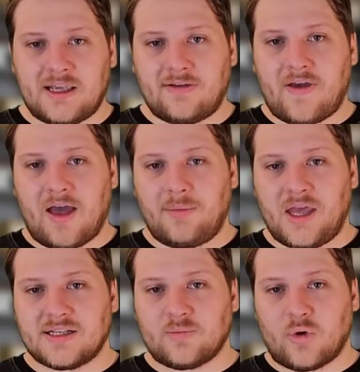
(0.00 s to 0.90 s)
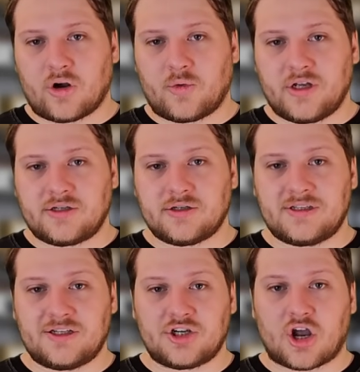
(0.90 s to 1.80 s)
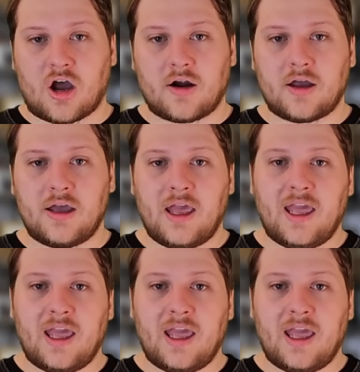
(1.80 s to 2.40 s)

if Emi has more creatures than Chikara,